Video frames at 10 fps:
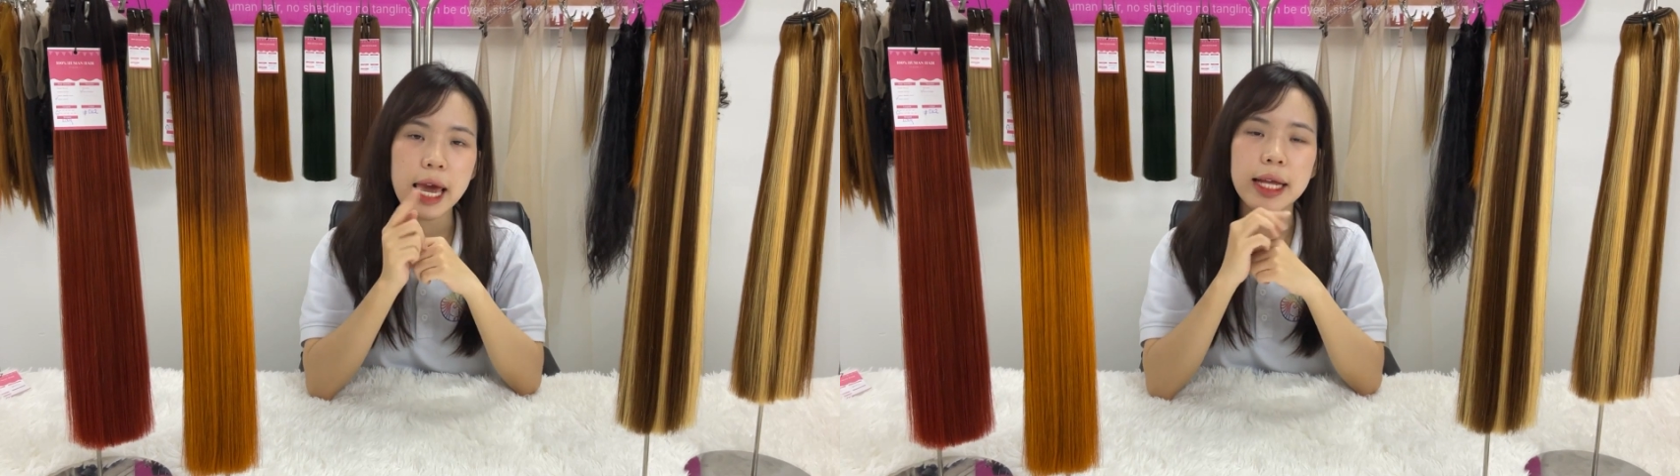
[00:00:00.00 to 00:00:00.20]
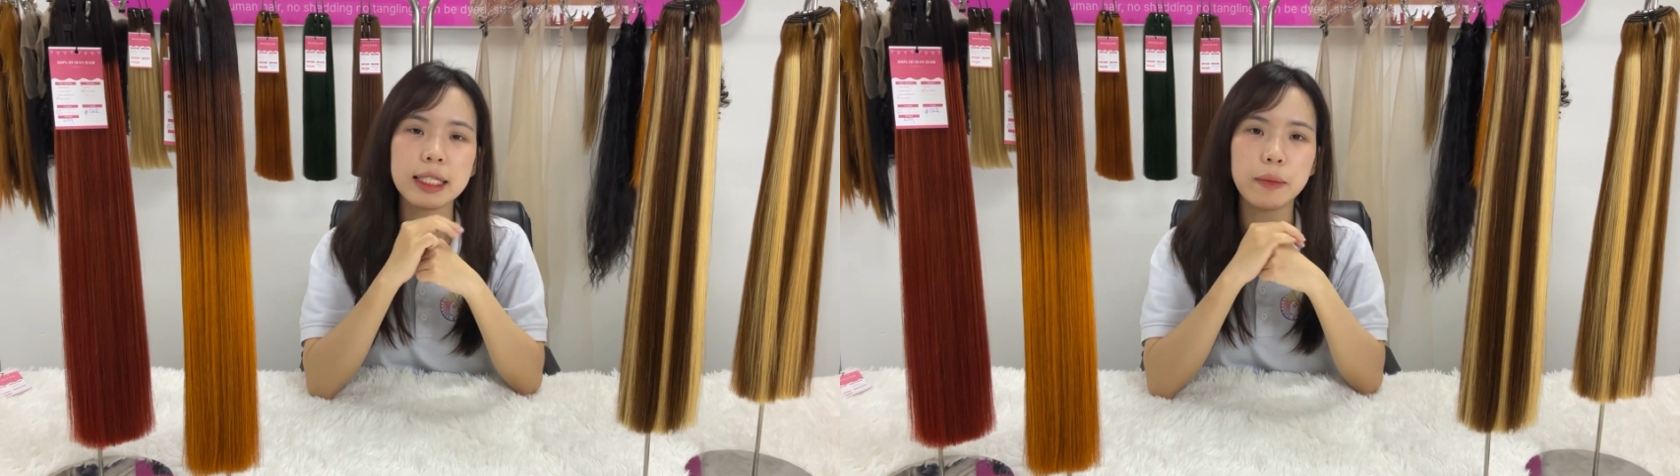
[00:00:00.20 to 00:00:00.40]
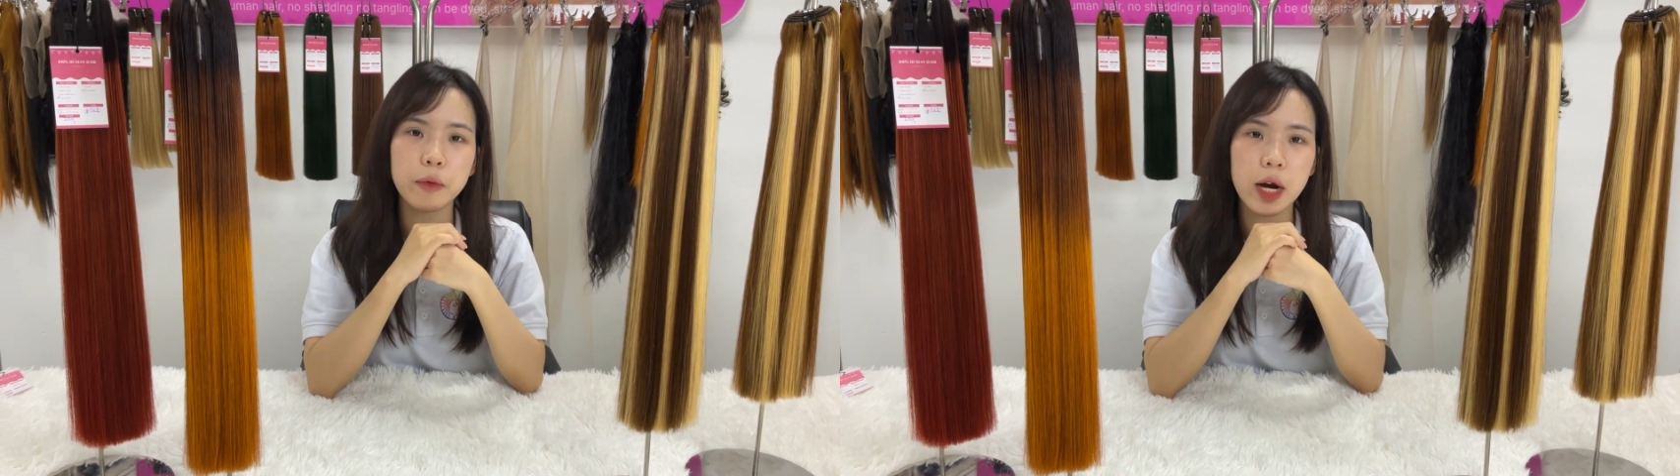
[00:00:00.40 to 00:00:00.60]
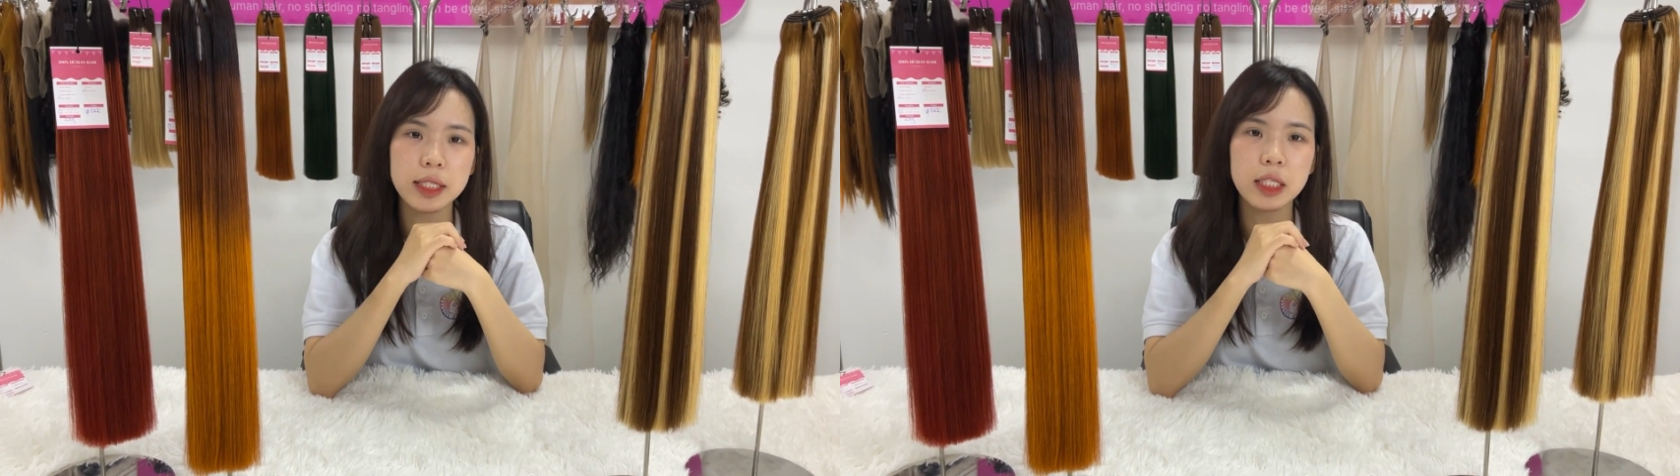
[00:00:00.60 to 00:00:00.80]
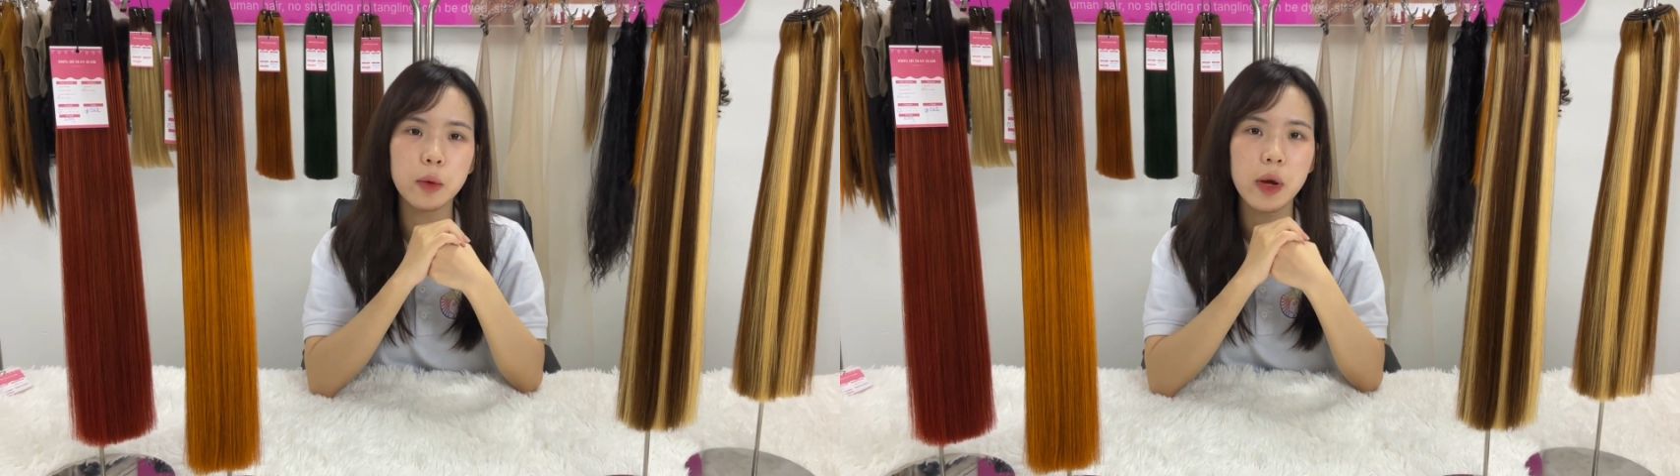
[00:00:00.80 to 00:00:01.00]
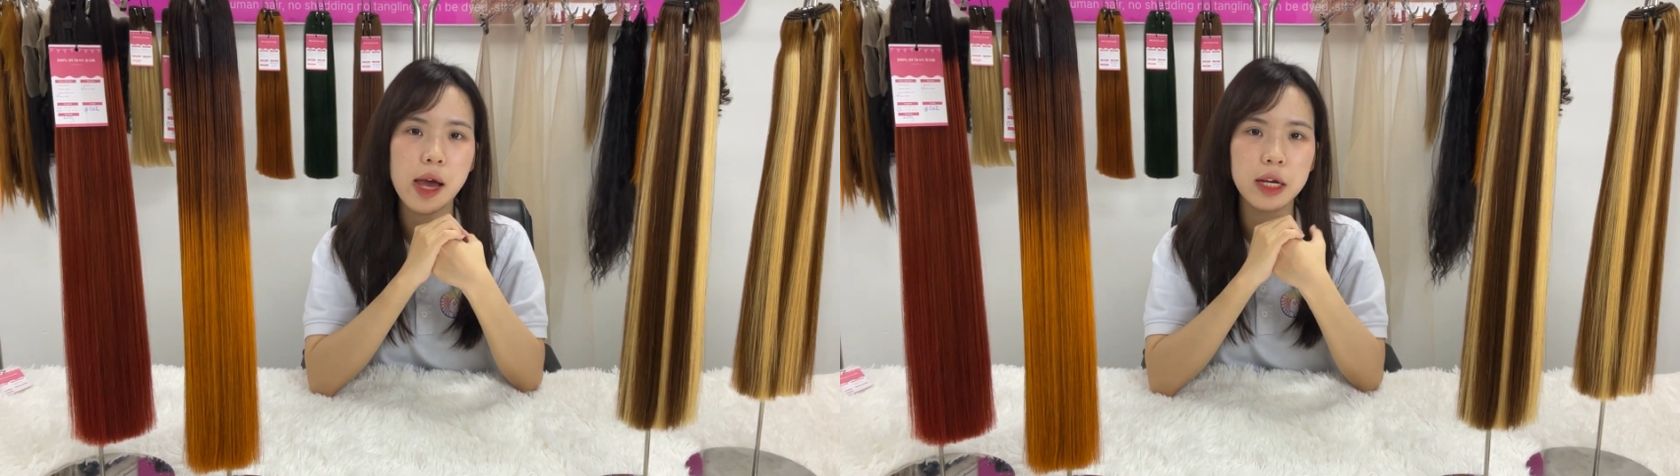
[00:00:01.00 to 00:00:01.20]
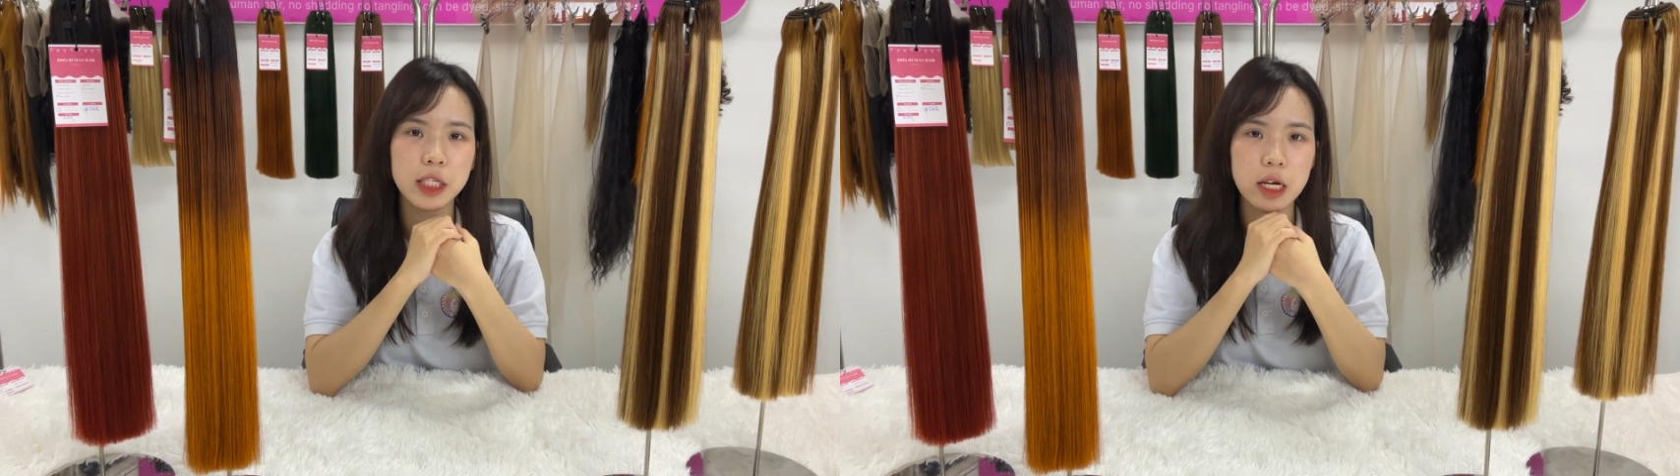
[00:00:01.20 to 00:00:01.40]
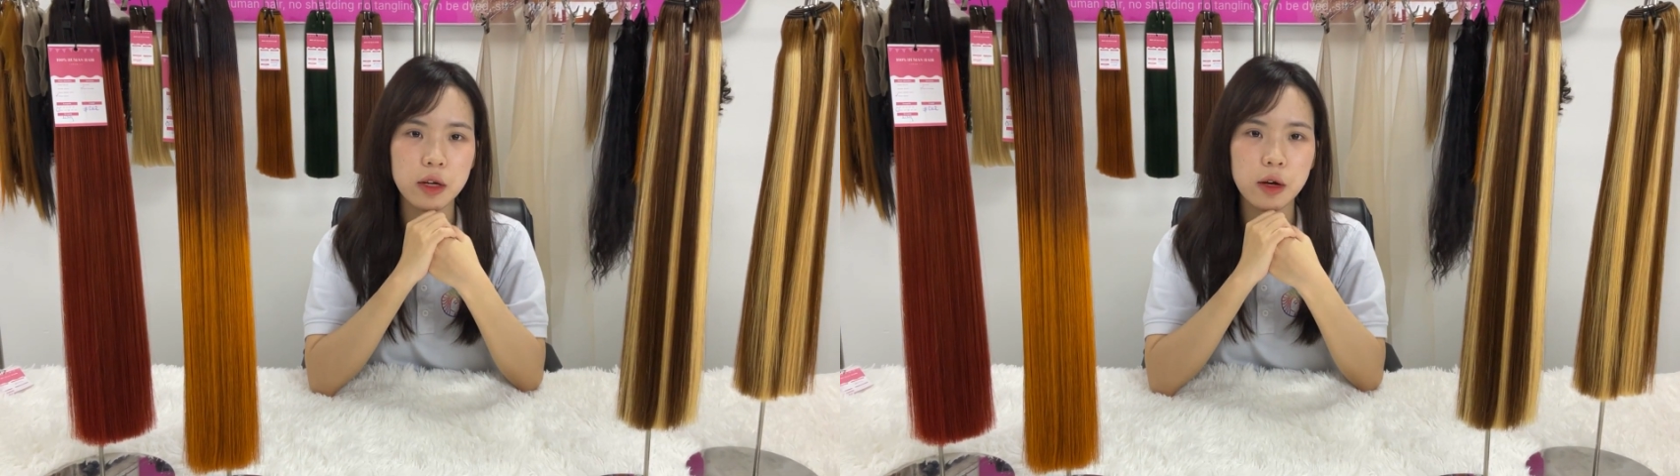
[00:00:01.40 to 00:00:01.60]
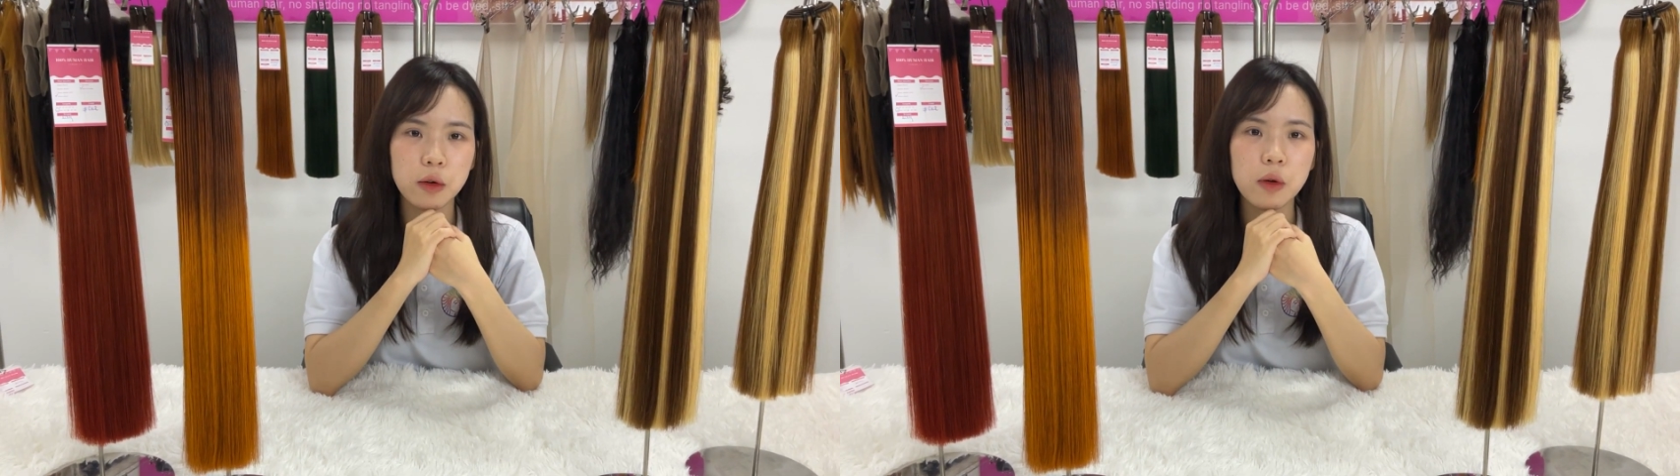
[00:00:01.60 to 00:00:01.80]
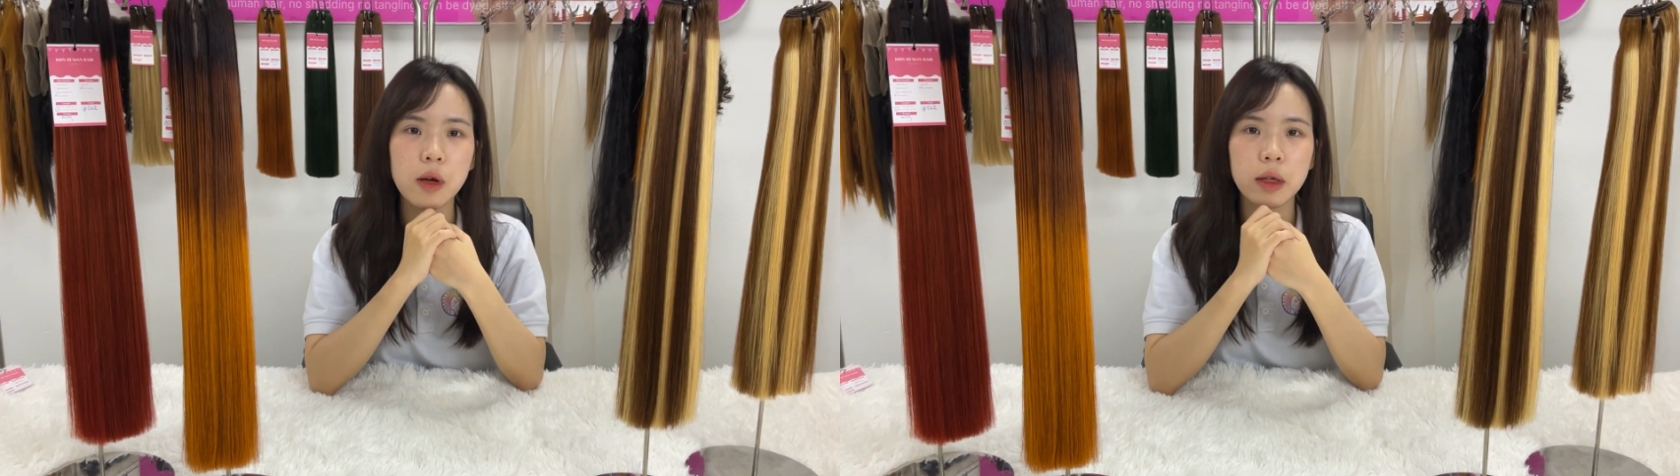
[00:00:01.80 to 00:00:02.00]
and subscribe to CYhair channel.